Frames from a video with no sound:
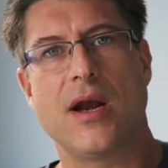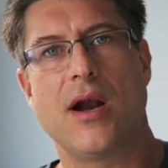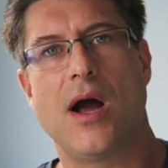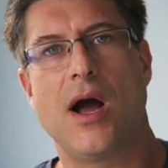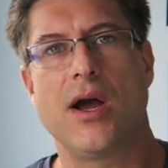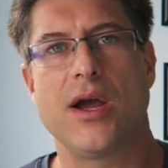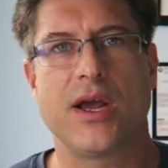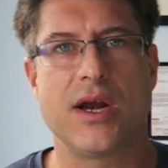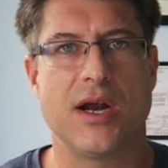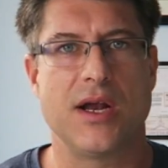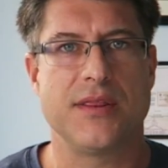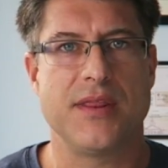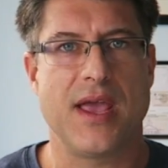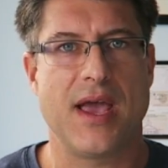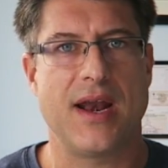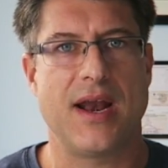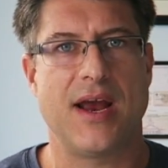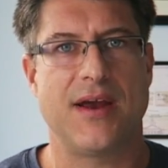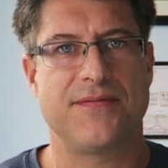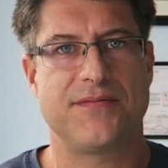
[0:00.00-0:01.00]
get I'll get on
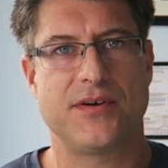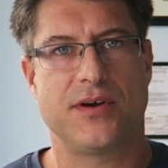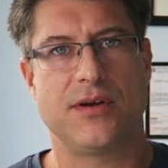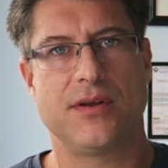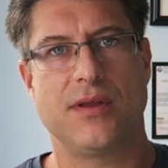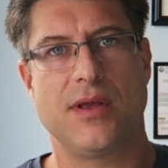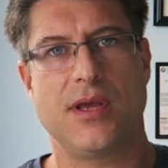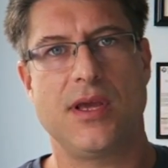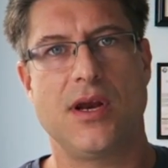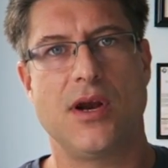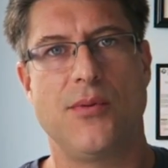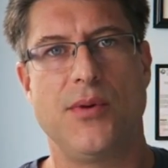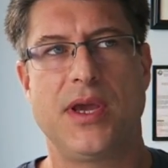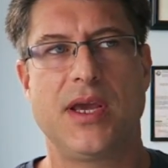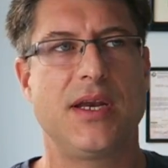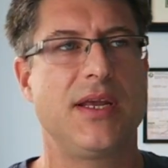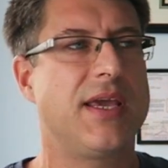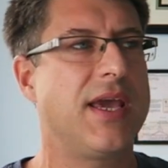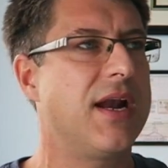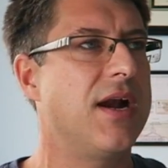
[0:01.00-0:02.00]
that after, you know, we
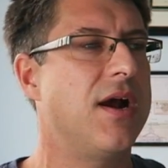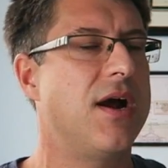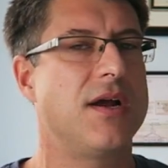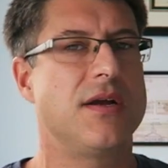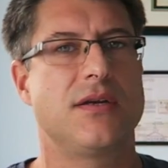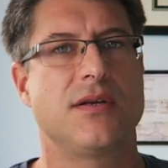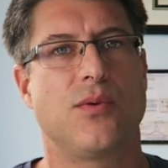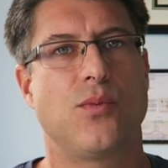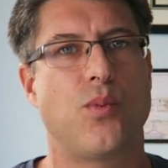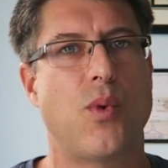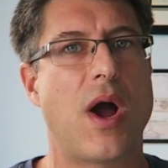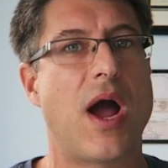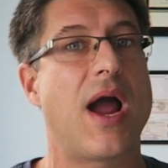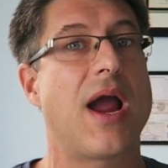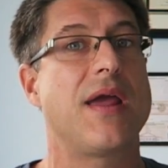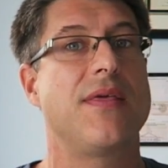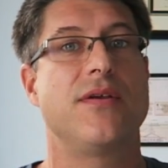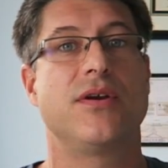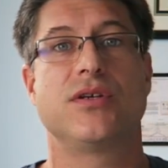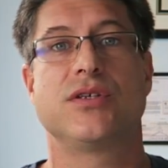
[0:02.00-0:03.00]
could get on to
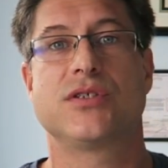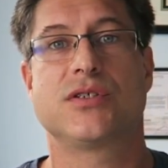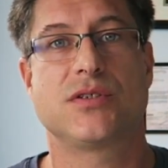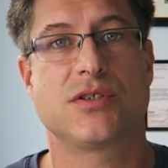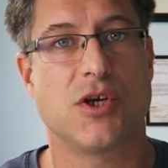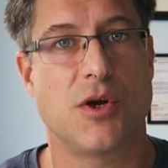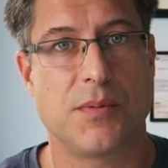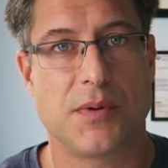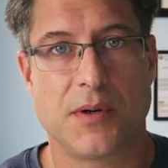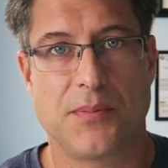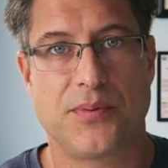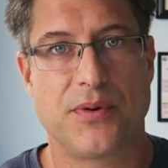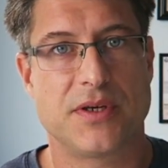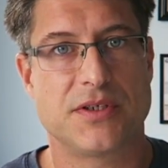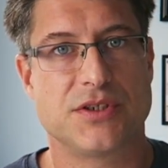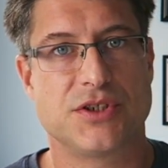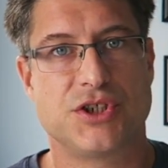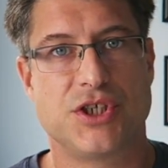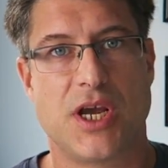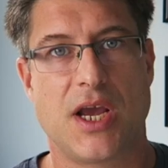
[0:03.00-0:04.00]
why there's so many
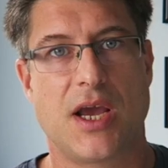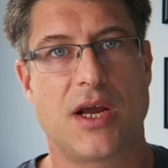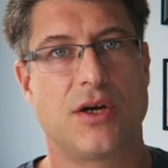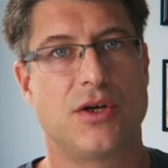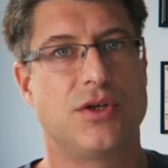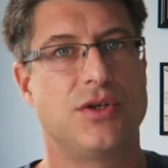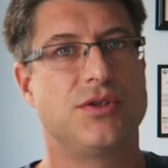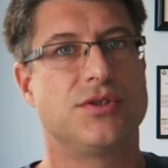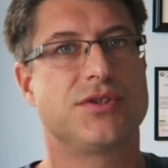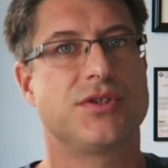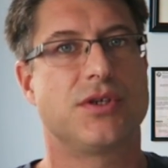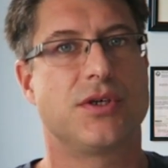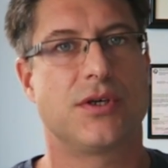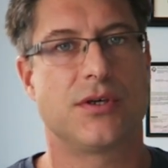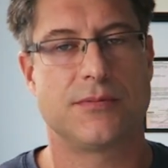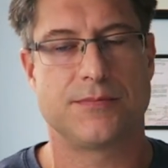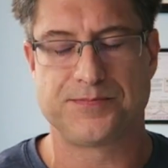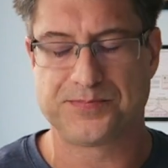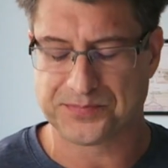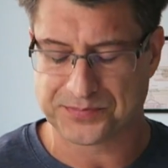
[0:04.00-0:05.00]
prison channels.
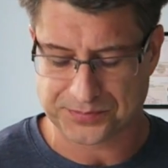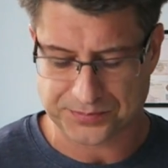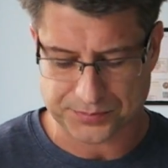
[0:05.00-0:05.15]
Or